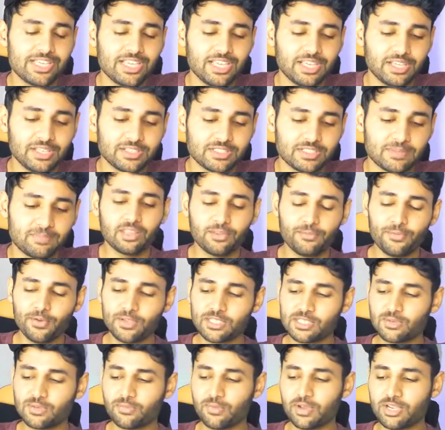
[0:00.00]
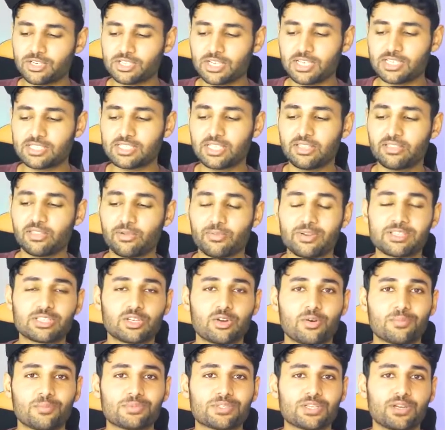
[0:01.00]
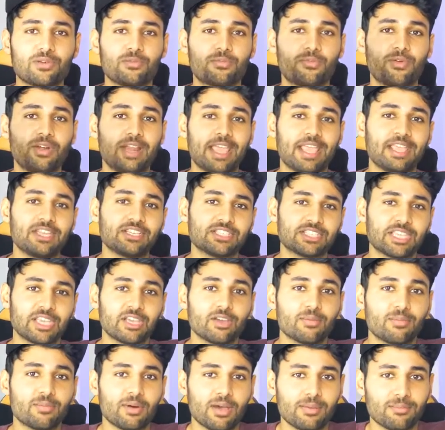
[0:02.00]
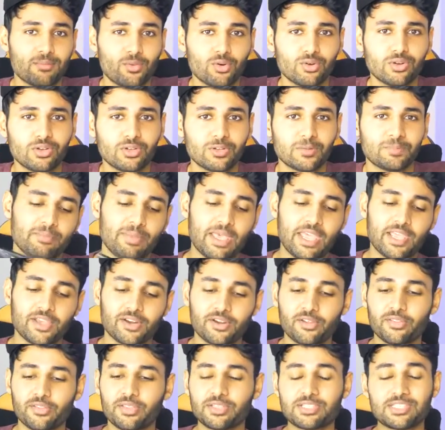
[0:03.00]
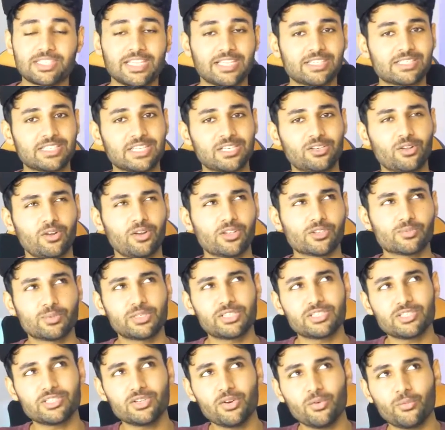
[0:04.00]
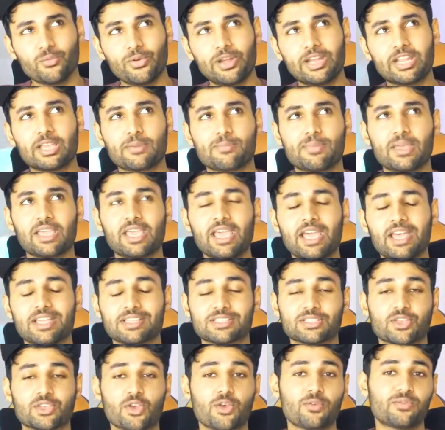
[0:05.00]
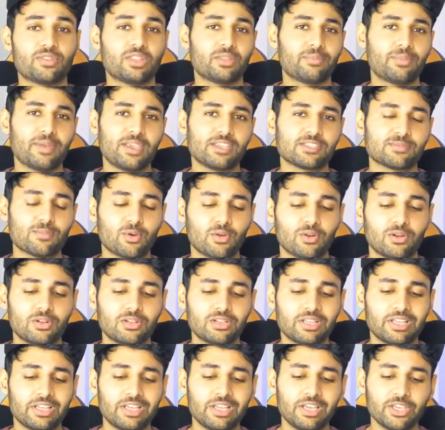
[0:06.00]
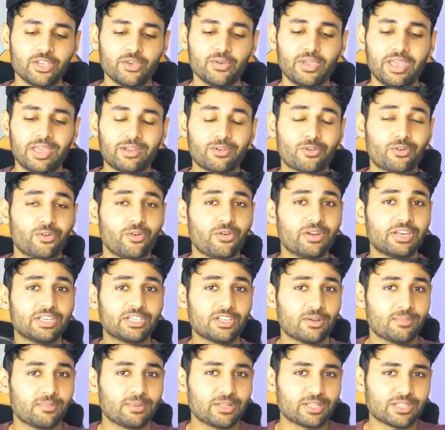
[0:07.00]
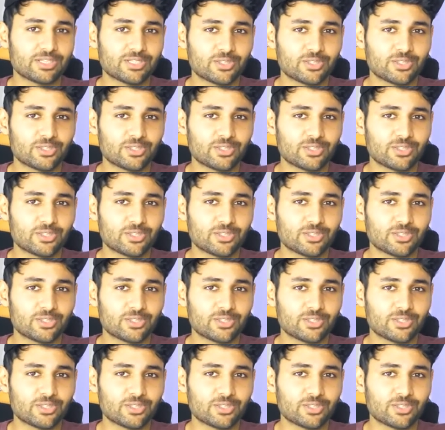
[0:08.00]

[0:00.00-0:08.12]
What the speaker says: 8. The first of which is that there is an option for an 8GB model. Paying another $60, which is not really a big ask over the base model, you get not only double the